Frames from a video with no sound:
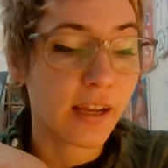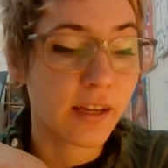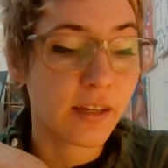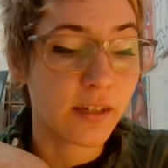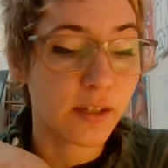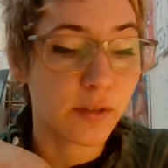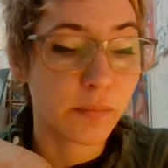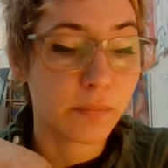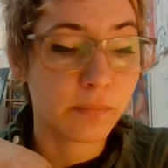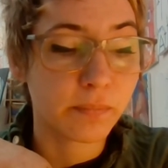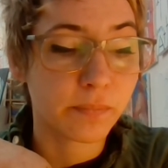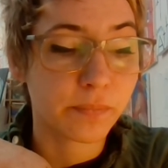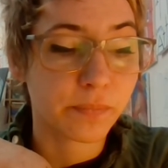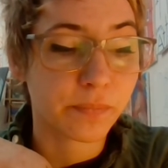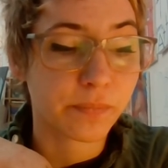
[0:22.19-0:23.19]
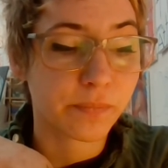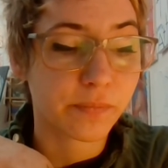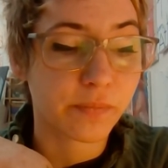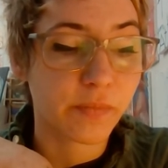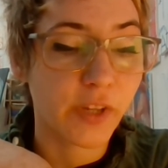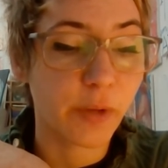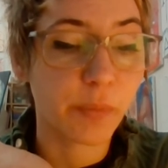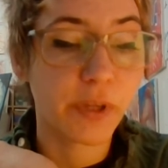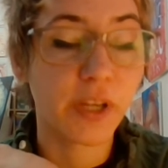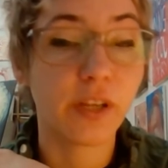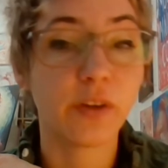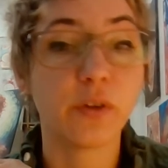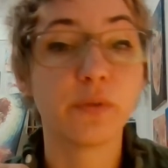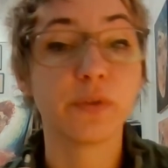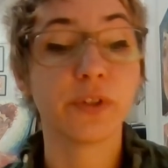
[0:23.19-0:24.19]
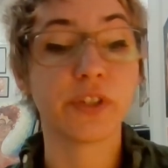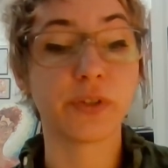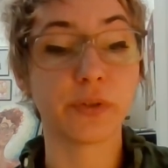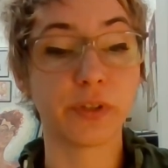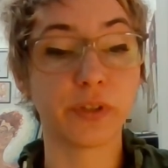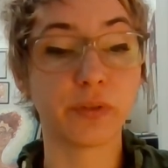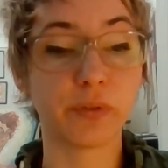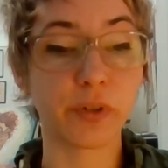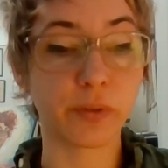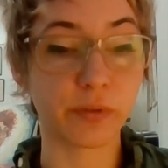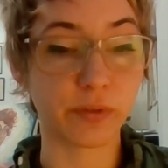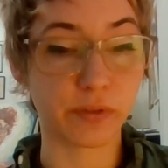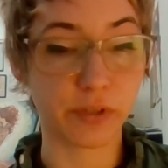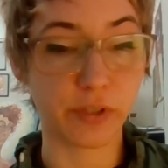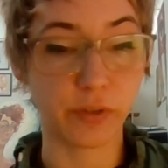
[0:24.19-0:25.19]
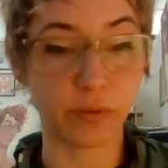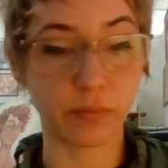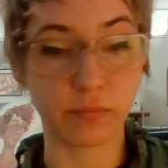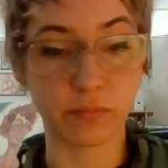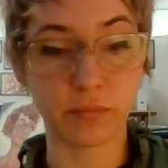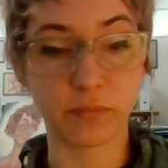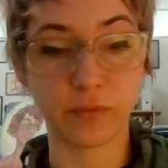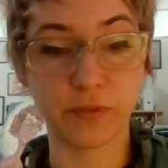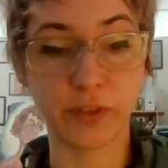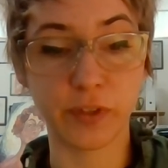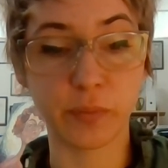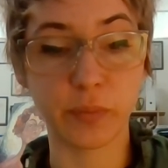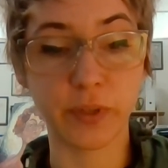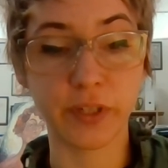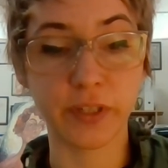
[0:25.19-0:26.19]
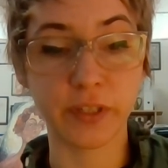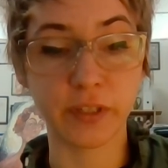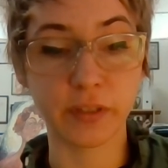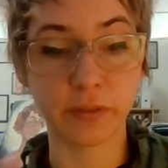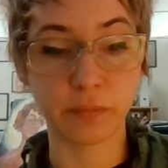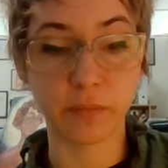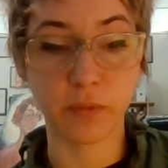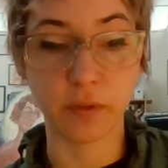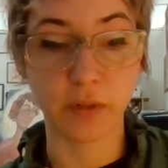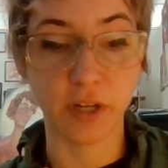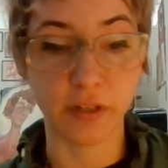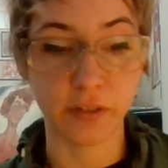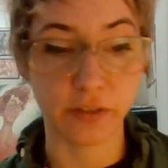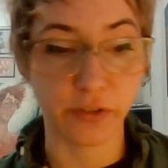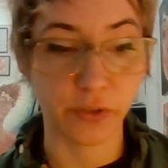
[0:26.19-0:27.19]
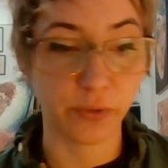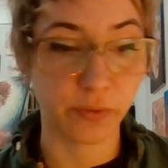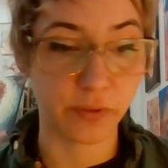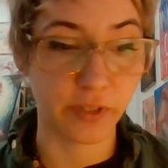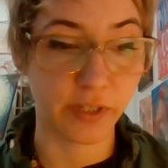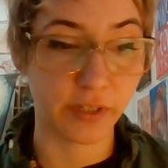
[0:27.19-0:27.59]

I've been getting over a sore throat, so feeling better. Don't